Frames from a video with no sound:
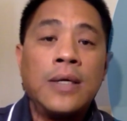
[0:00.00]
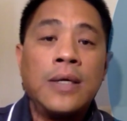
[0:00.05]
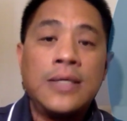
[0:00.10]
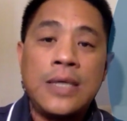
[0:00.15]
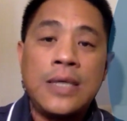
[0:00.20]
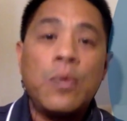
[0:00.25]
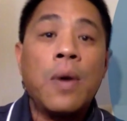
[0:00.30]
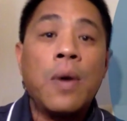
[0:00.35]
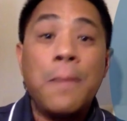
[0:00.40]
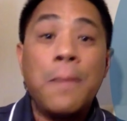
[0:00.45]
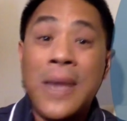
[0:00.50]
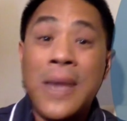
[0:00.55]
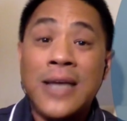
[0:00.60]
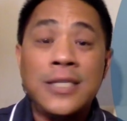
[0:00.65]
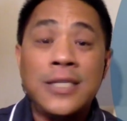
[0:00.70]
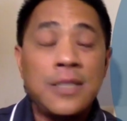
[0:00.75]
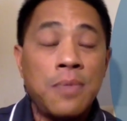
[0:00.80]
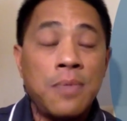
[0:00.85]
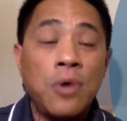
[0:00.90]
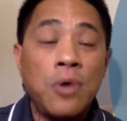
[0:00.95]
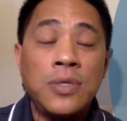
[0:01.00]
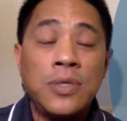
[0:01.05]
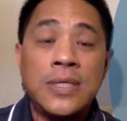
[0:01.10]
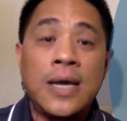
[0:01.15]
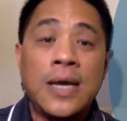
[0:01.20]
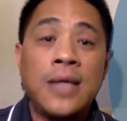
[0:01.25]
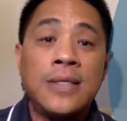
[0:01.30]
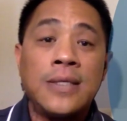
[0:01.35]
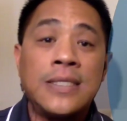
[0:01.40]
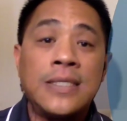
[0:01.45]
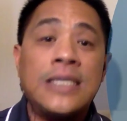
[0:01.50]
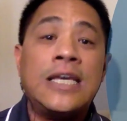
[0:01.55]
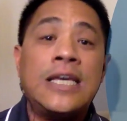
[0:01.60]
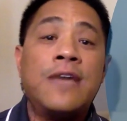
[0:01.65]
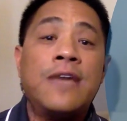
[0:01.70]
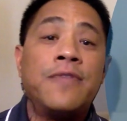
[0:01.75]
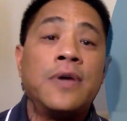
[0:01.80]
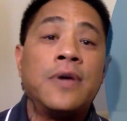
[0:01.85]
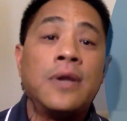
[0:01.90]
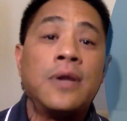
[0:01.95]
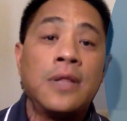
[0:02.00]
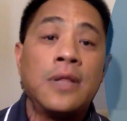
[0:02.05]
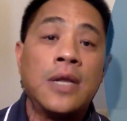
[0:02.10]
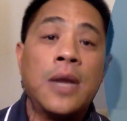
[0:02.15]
see what makes the most sense given the